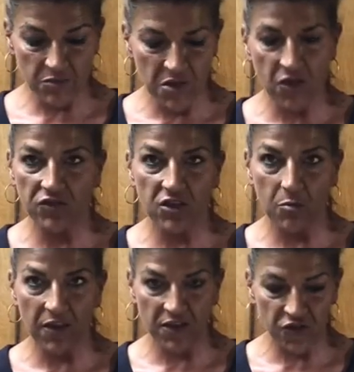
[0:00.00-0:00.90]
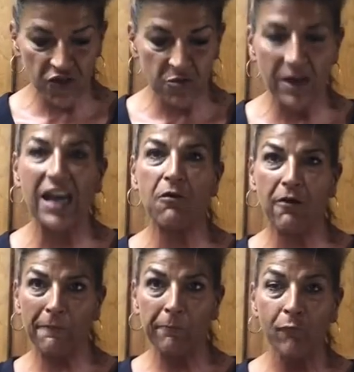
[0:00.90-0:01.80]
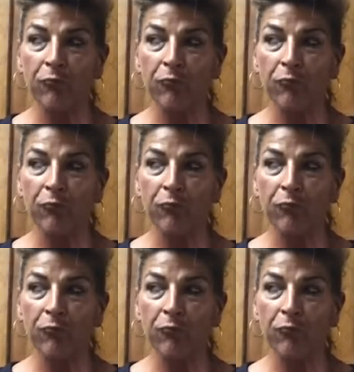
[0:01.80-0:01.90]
I mean, there's so many things you can do. But anyway,